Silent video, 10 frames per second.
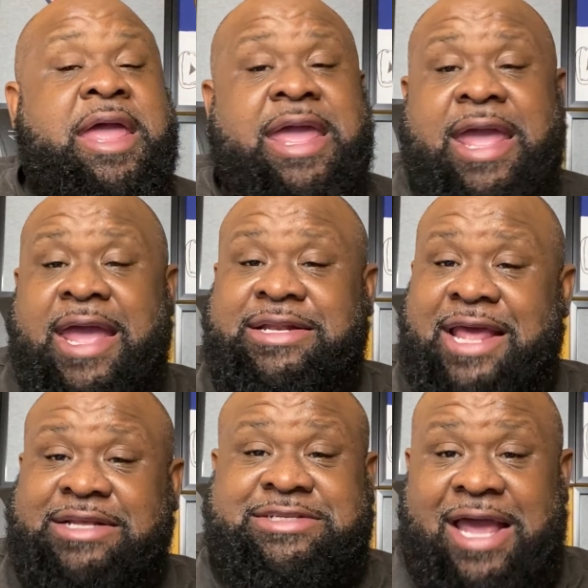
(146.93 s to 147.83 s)
He hit
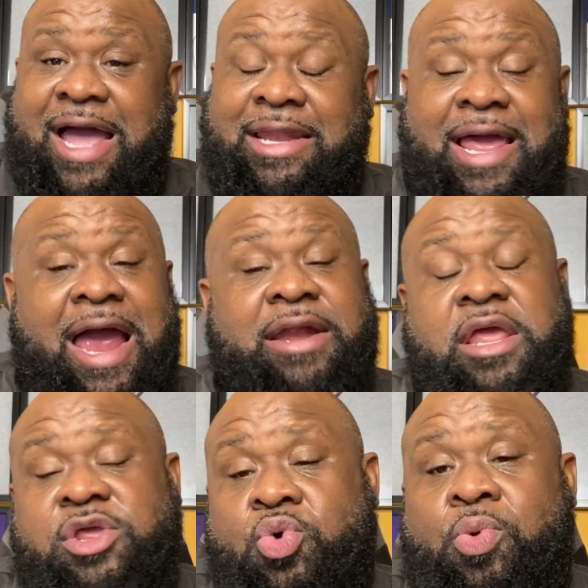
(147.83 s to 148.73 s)
that sideline
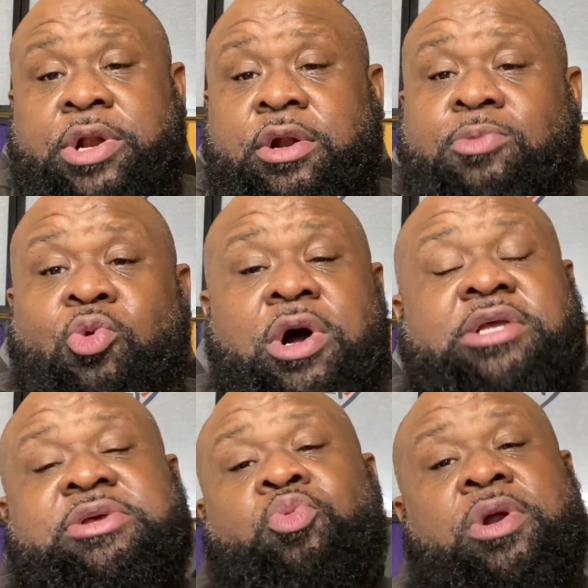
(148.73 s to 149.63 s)
and you one of those
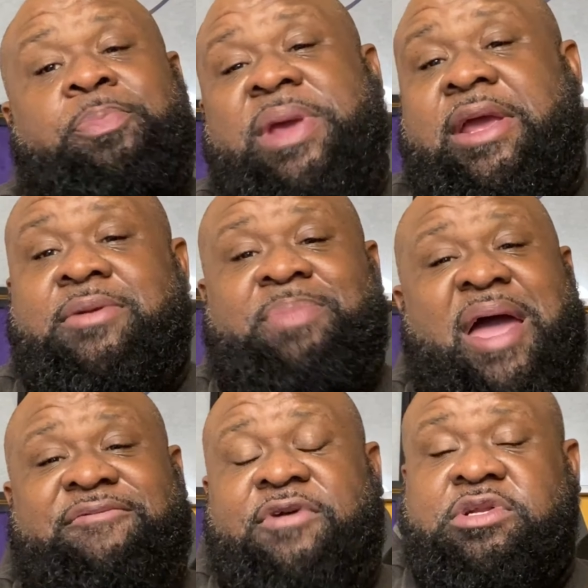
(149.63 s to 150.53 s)
ones that want to peek in the
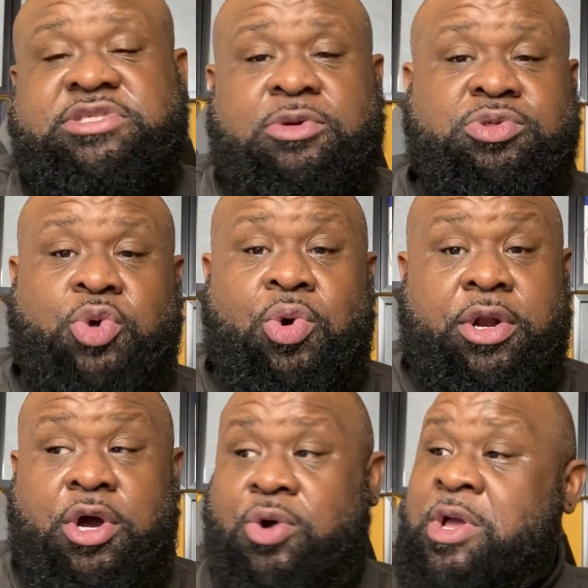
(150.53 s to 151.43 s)
backfield to see what's going
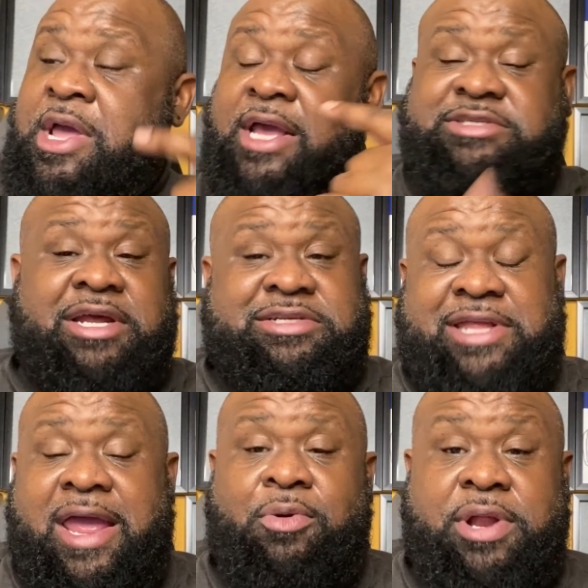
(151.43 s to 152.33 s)
on. Instead of
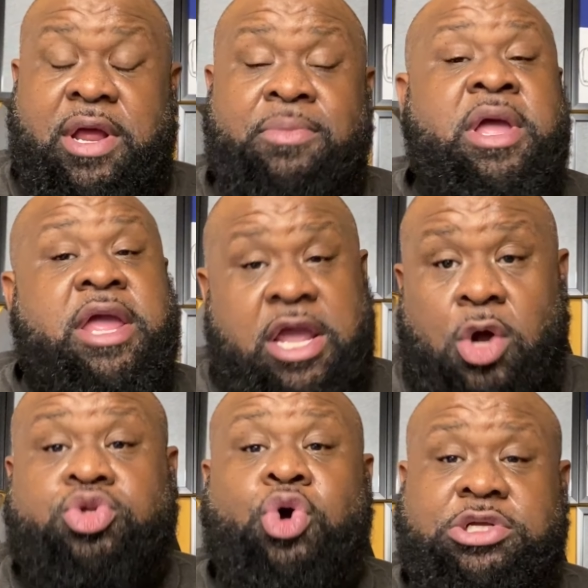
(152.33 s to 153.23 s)
staying with him, he
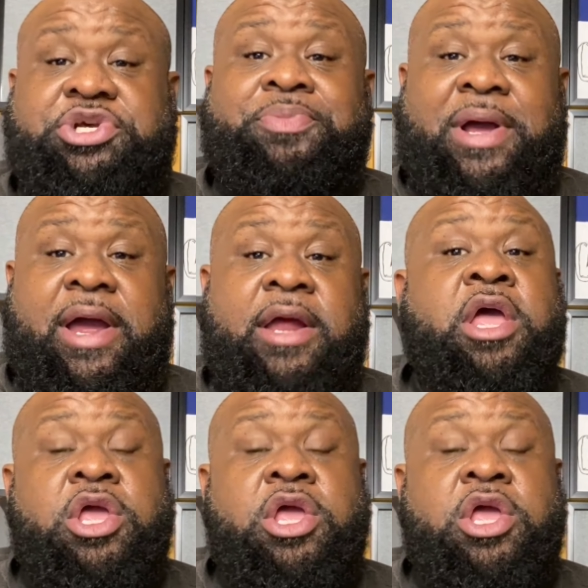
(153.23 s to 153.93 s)
going to torch your behind.